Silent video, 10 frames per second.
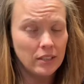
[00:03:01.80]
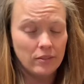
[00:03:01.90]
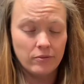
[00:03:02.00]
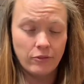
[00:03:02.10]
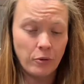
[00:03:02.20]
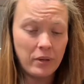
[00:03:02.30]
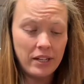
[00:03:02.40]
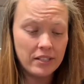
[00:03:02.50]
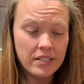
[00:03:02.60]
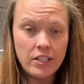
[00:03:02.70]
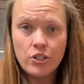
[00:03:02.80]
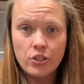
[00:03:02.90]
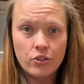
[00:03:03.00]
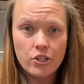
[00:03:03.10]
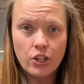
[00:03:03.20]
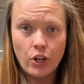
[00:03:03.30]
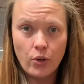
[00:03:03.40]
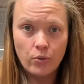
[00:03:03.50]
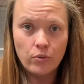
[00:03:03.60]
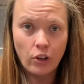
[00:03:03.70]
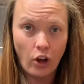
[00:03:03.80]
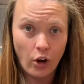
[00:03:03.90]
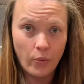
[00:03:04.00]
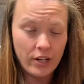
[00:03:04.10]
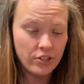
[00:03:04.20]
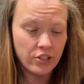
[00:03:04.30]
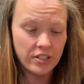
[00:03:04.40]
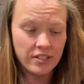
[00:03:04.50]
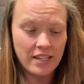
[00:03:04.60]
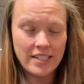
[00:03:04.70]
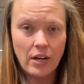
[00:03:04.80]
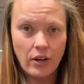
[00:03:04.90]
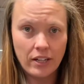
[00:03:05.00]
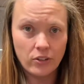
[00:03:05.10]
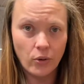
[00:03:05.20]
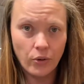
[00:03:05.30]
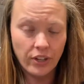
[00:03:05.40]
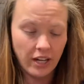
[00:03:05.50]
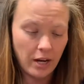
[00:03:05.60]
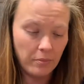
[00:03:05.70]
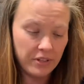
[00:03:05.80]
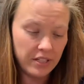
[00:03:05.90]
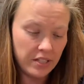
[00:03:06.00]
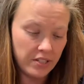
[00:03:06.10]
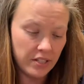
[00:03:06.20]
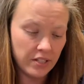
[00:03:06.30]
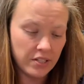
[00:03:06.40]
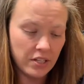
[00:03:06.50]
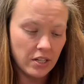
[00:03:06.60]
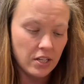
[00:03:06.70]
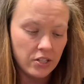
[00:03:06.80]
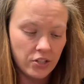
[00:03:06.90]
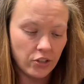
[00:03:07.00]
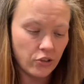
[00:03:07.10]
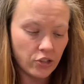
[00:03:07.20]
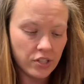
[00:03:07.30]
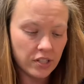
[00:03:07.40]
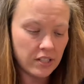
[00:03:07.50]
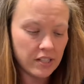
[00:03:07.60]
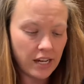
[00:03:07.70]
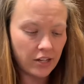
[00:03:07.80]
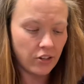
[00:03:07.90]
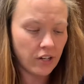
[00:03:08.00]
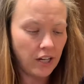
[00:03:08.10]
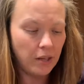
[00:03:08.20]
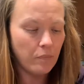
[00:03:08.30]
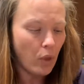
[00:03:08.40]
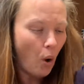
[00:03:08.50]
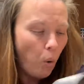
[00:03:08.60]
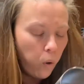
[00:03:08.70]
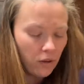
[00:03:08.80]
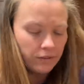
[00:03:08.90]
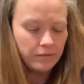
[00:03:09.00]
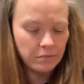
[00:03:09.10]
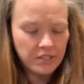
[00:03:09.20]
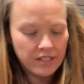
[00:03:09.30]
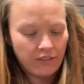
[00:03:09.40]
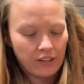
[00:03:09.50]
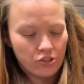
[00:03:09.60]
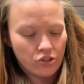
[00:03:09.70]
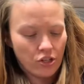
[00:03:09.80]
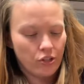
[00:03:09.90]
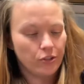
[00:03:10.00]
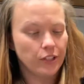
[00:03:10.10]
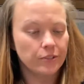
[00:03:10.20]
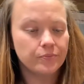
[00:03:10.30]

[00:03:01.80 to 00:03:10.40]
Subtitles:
For me, it's easier to go long ways just because that's how I can hold the cup the easiest. So you're just going to take your cup. Let me see if I can show you here.